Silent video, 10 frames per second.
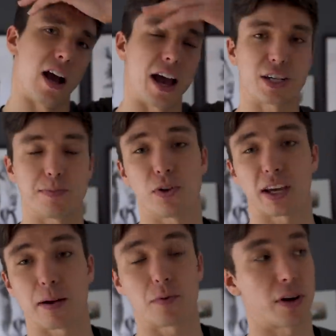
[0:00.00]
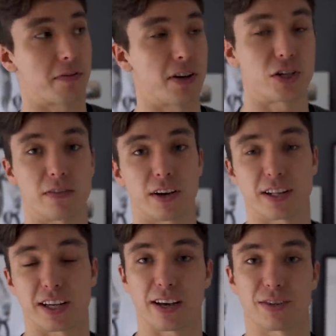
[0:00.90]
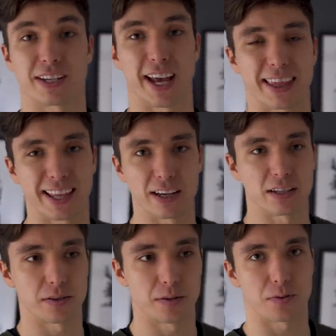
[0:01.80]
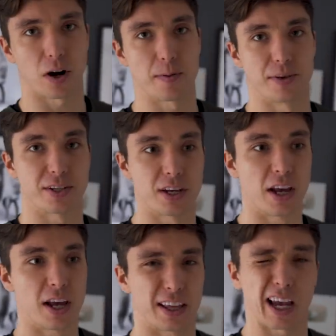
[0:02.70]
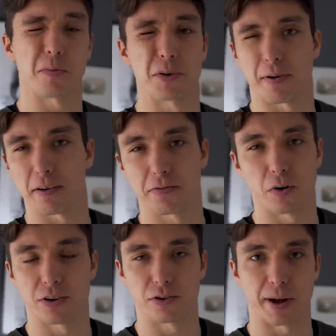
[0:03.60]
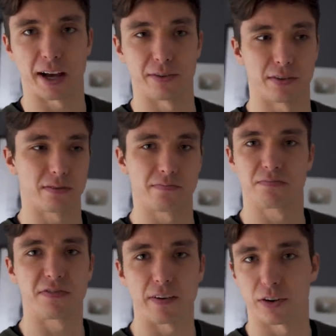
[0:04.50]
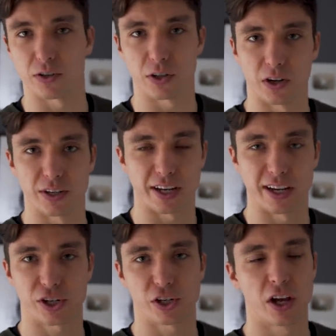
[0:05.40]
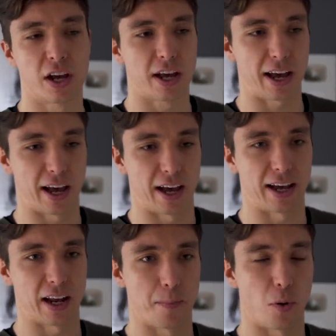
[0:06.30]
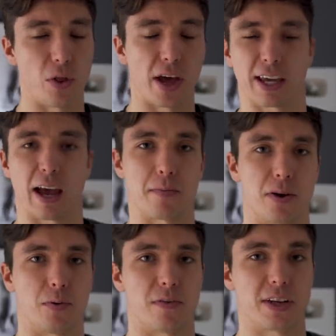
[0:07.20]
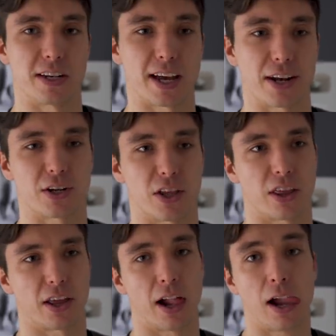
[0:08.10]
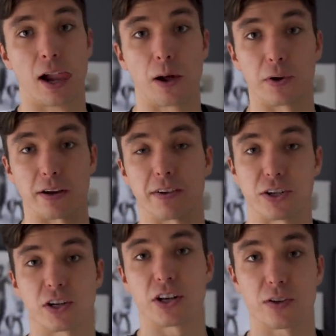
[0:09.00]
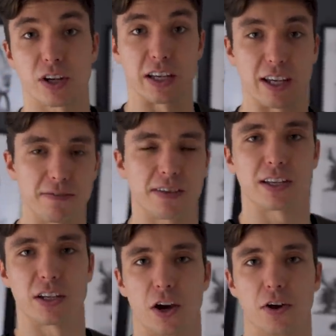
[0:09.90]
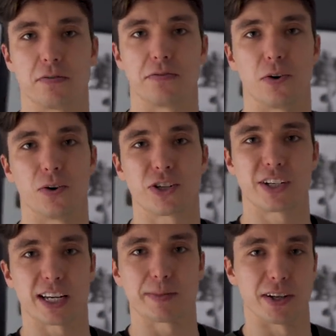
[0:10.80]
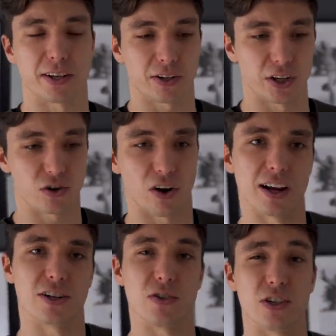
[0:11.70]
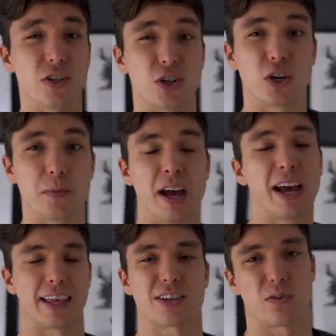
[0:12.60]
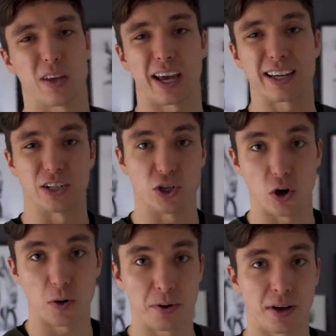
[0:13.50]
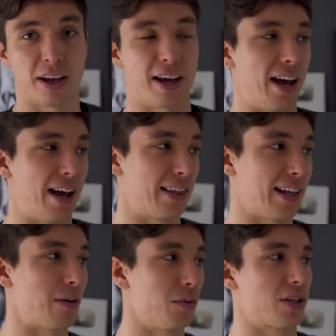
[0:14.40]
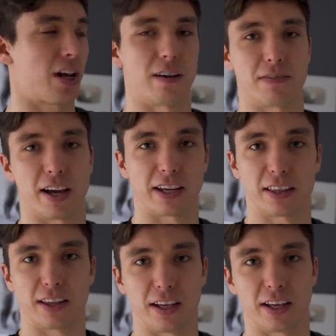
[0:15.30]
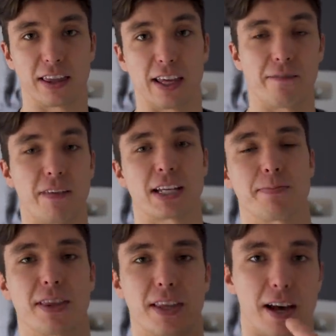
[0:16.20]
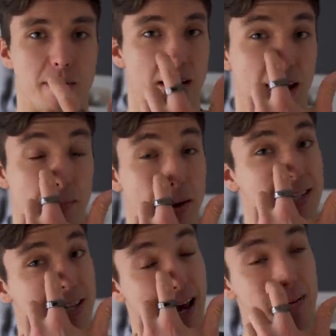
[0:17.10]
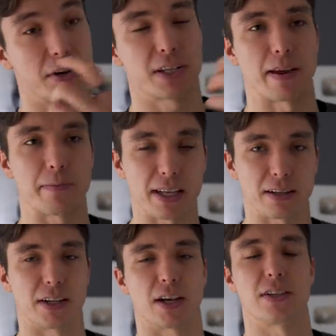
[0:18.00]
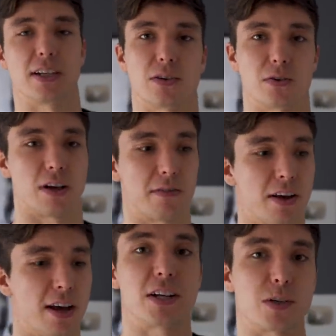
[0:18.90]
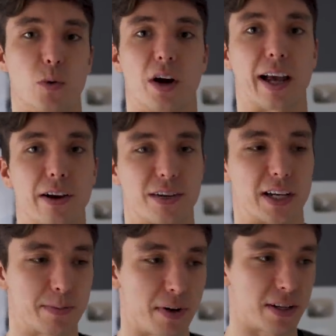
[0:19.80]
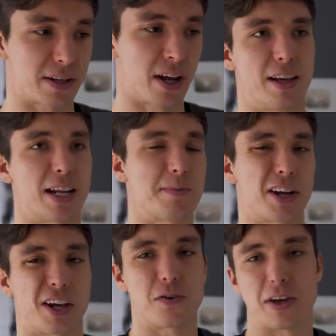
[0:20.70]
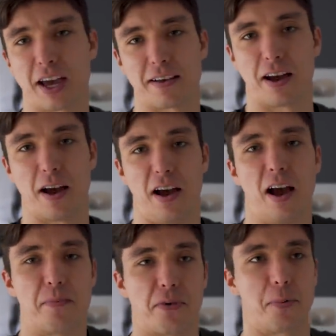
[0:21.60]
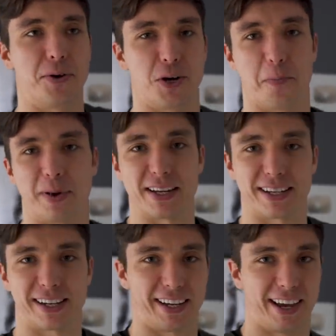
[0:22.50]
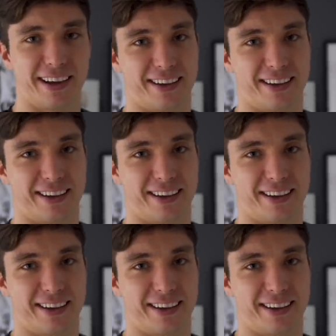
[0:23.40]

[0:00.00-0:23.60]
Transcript: I actually bought that camera when I finished university, and that was at 10,000 subscribers. The camera was about £400, $500-ish. And I bought that camera with the intention that when I finished uni, I was gonna give this a go for 6 months. I was gonna try and do YouTube and that sort of thing as a job. And that was kind of like the investment that I made, a better camera to make better videos and this sort of stuff. If it doesn't work out in 6 months, then I'm gonna go get a proper job, basically.